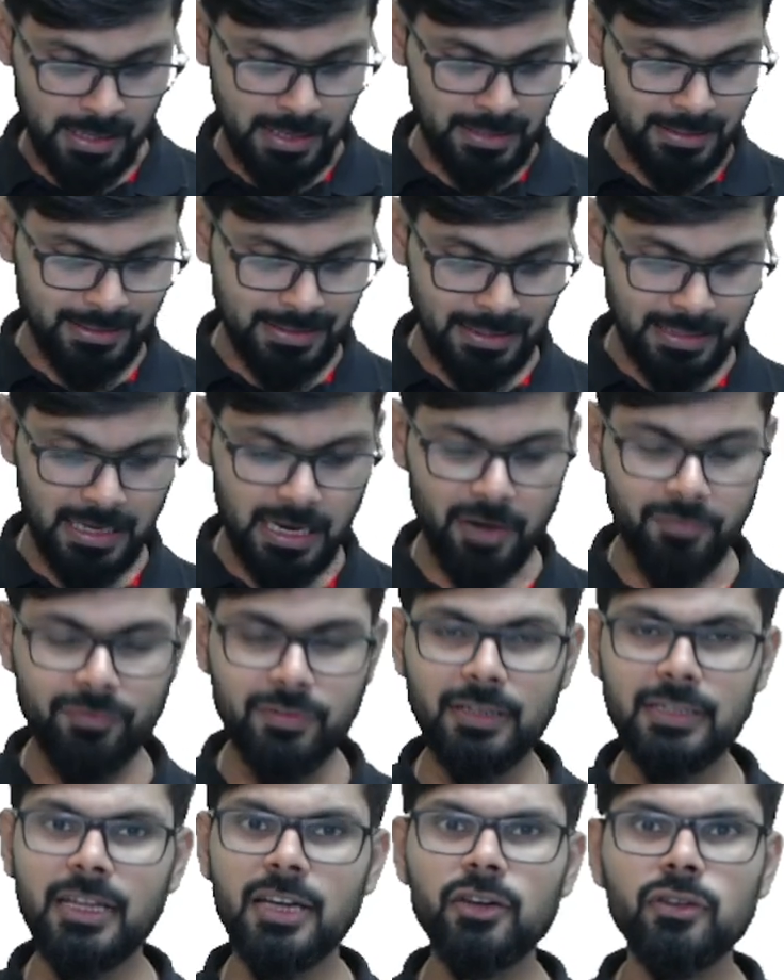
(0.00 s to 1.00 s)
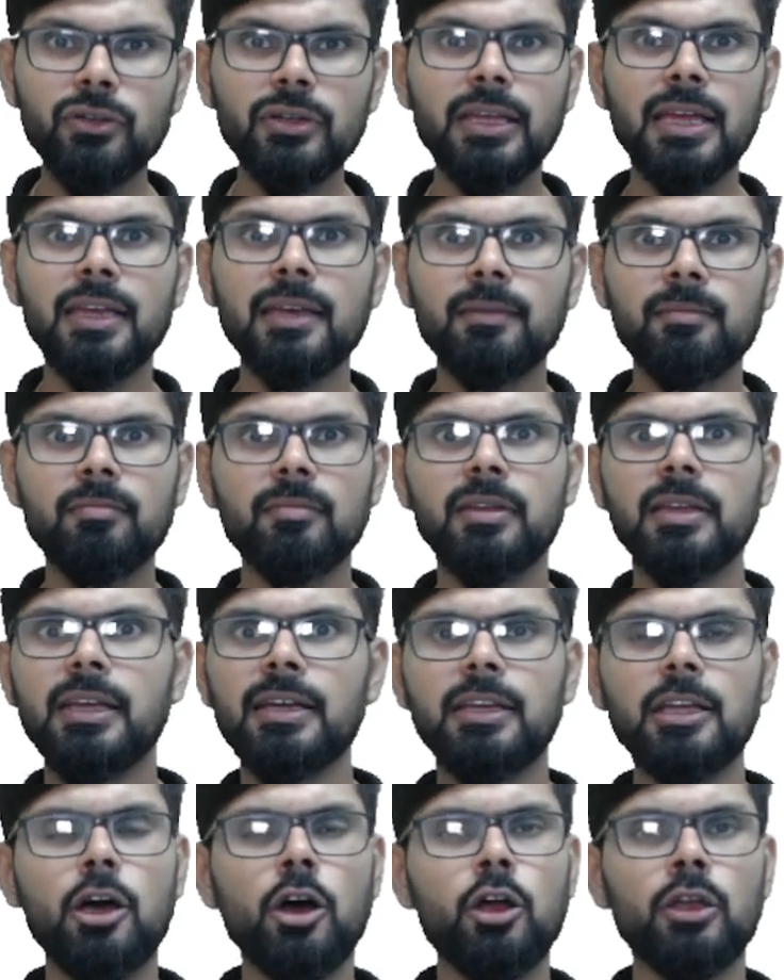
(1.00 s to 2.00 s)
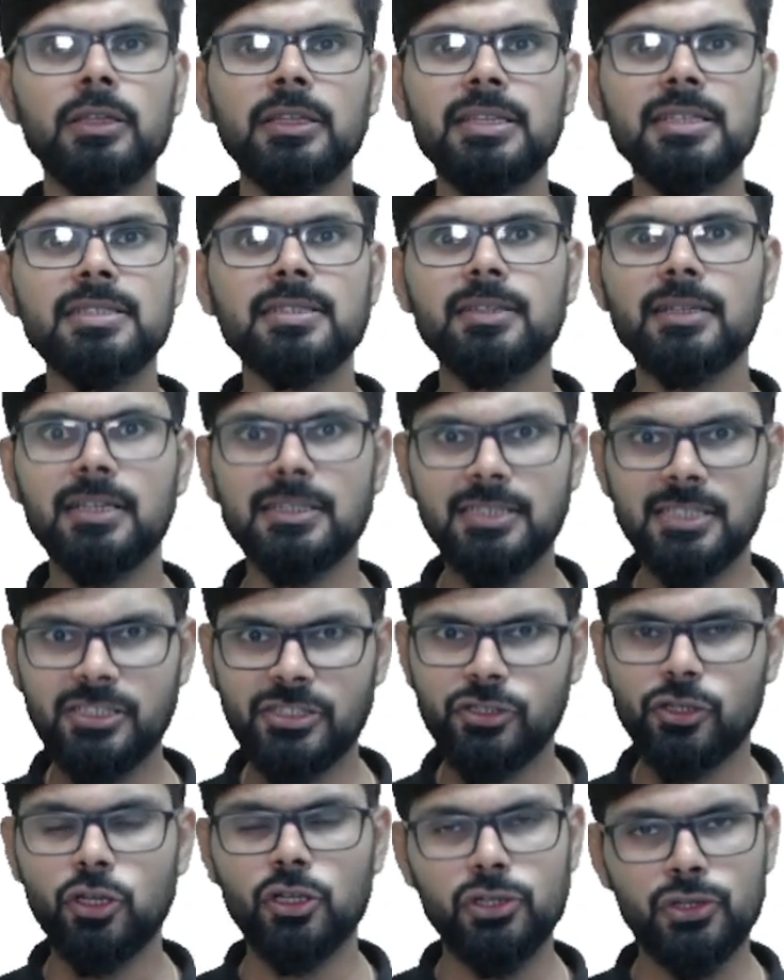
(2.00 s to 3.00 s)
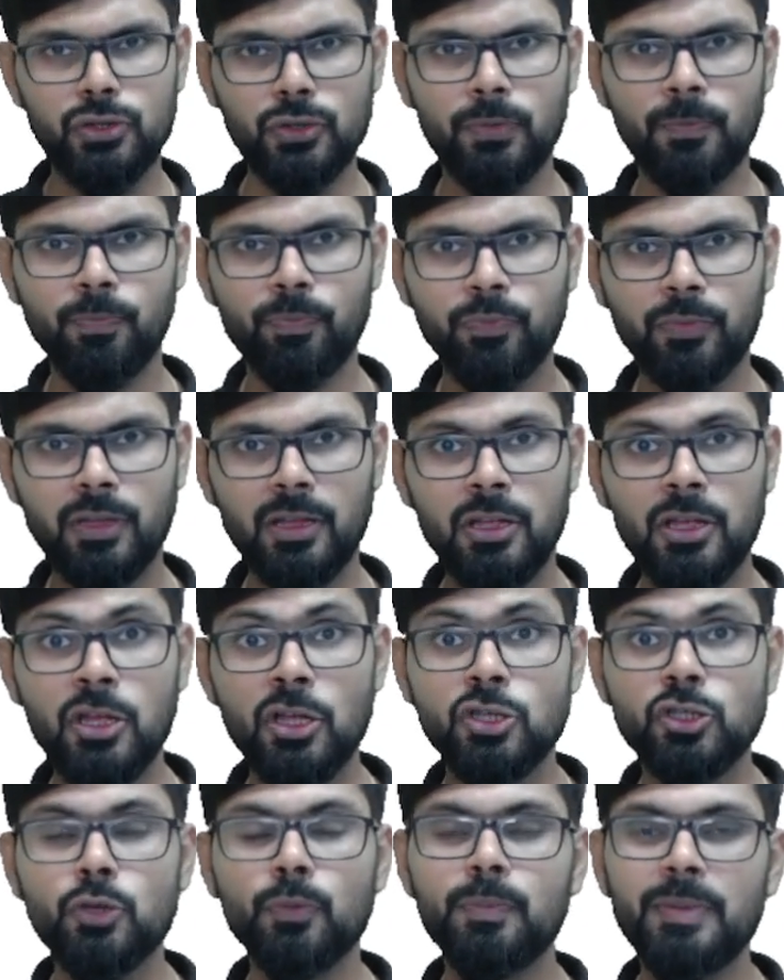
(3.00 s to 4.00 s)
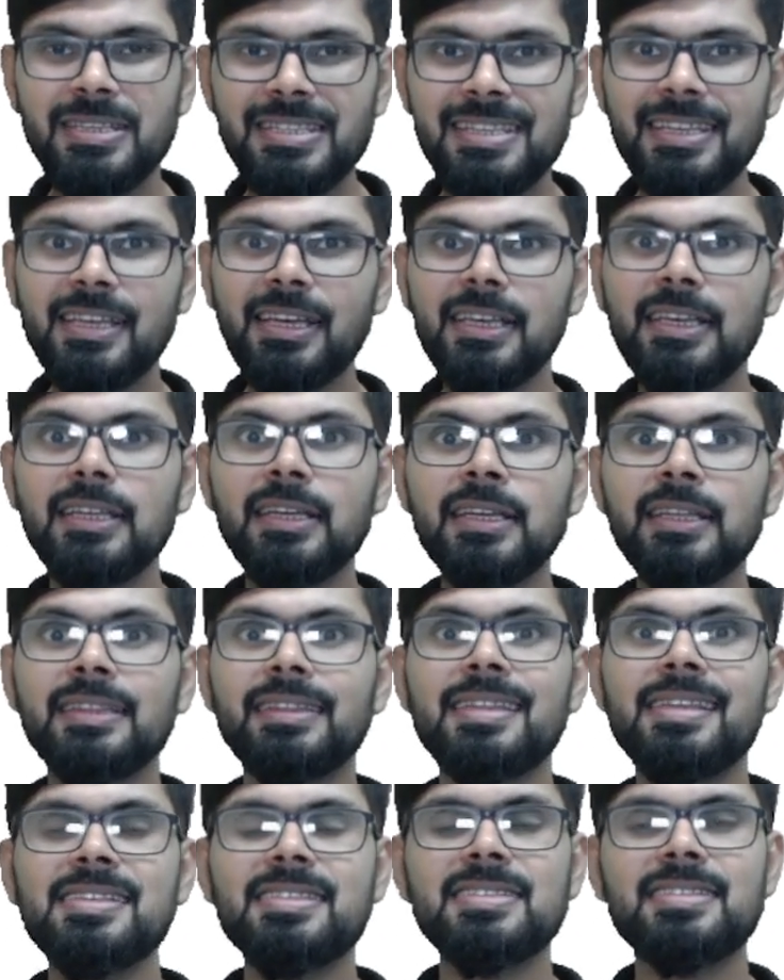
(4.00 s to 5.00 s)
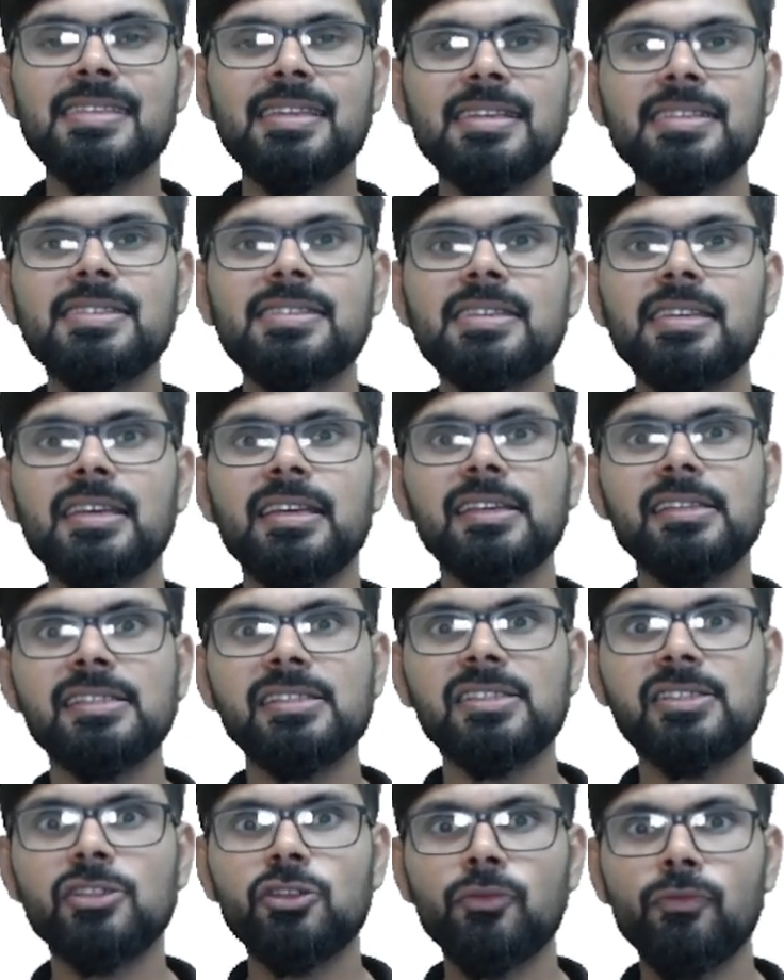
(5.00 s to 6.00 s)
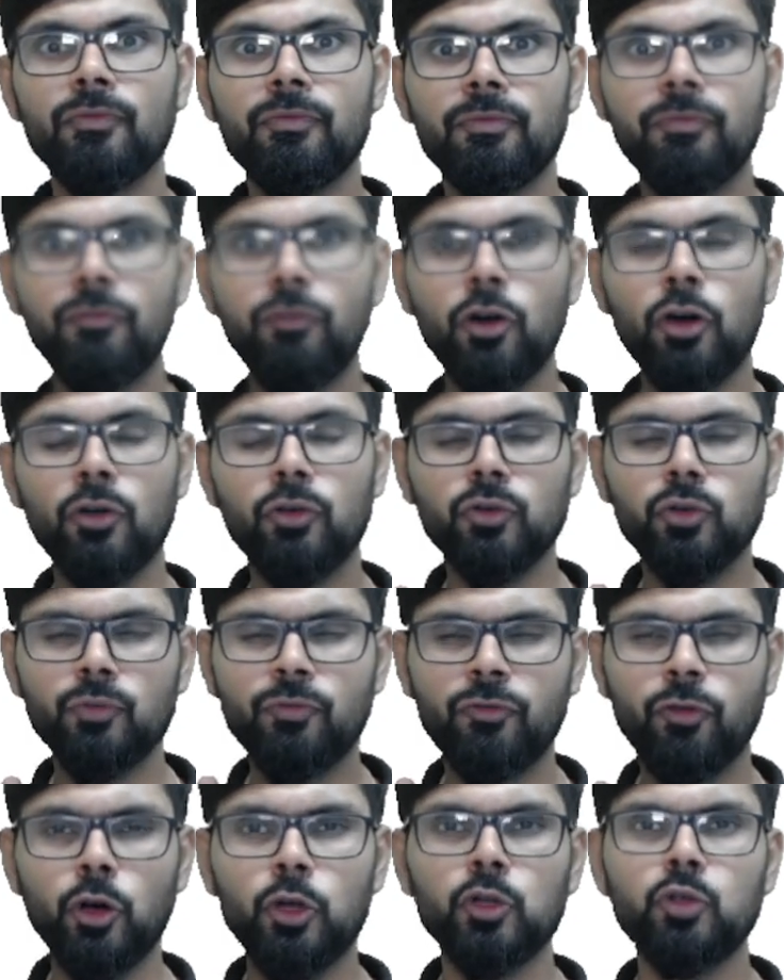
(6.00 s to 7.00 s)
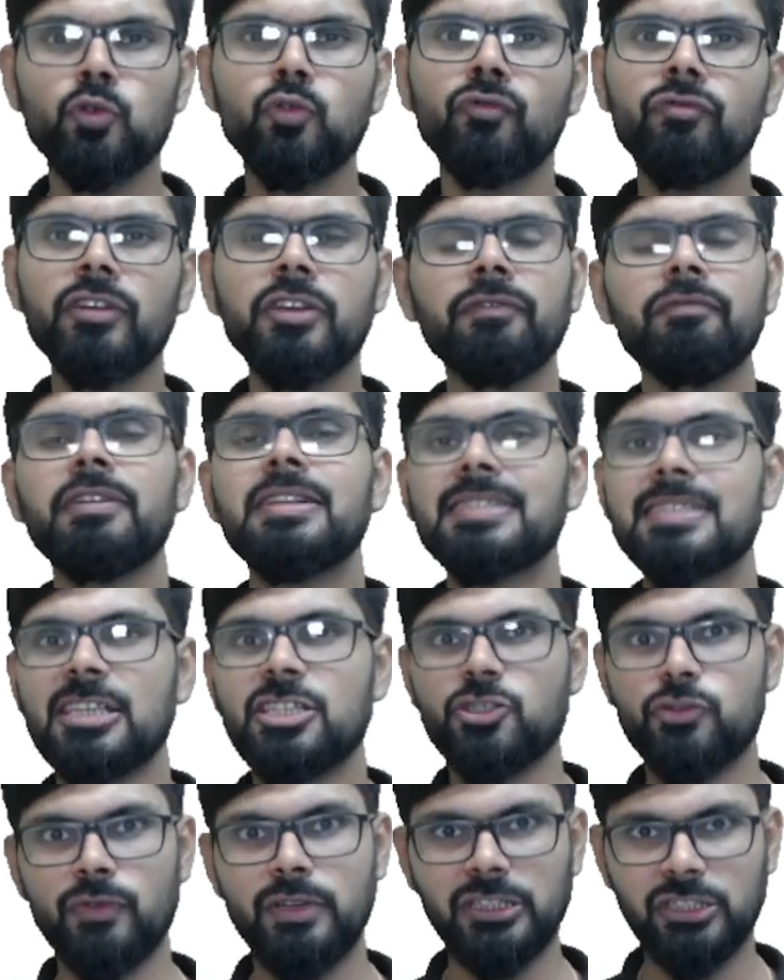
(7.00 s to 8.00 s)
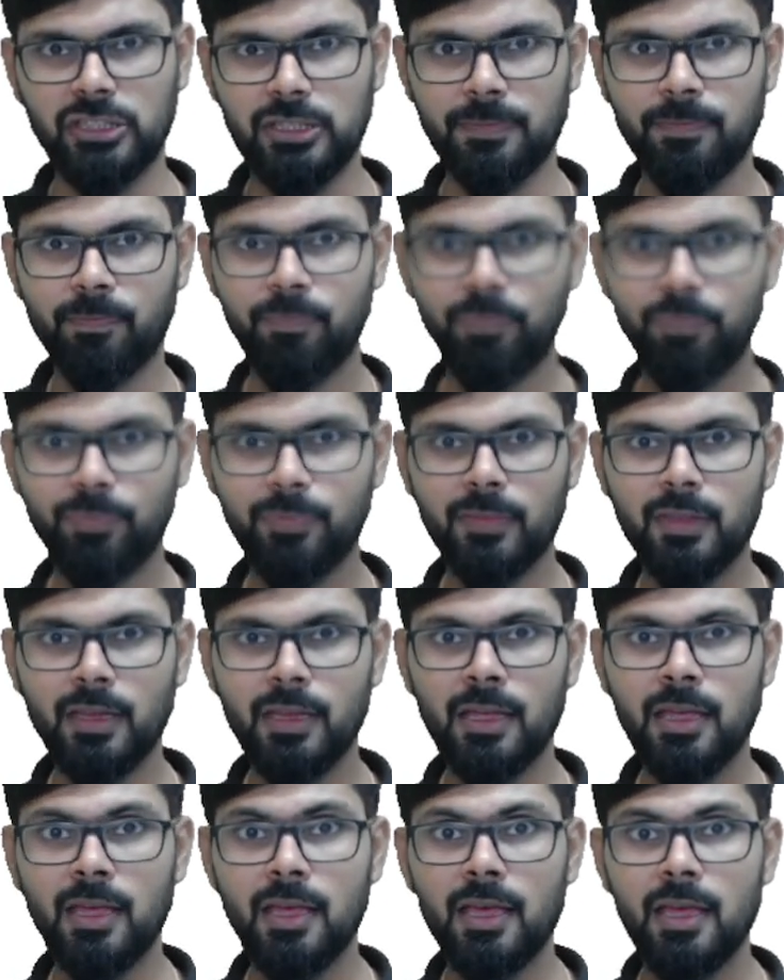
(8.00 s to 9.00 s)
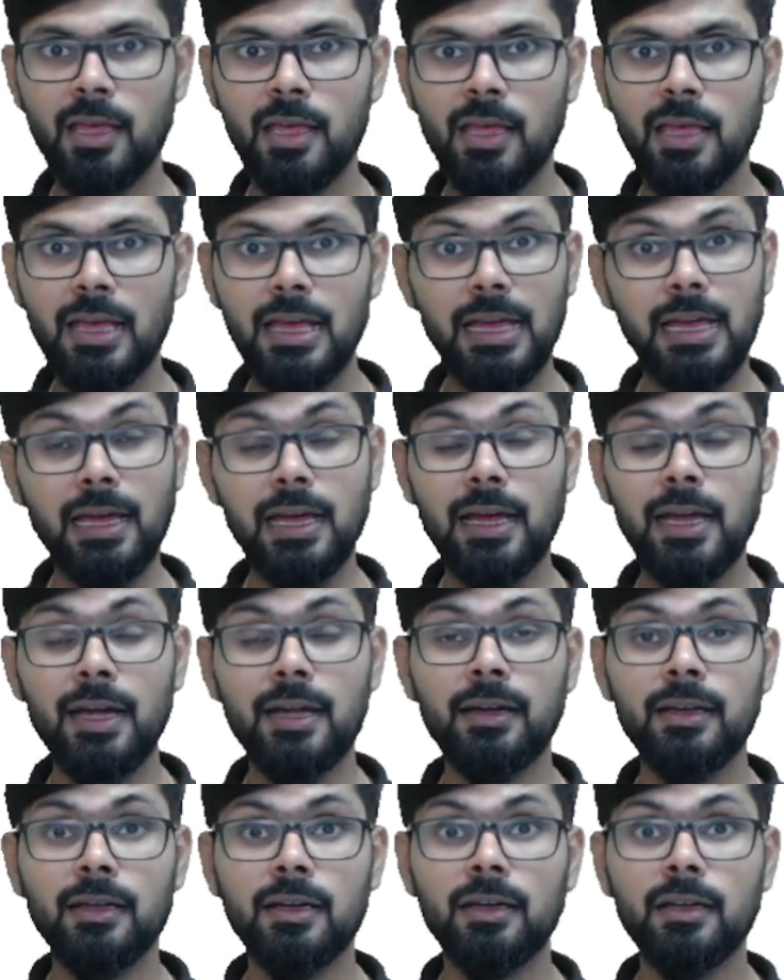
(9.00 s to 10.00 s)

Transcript: Then after that, you can get all these gadgets also. So basically, this test is for you win-win situation. And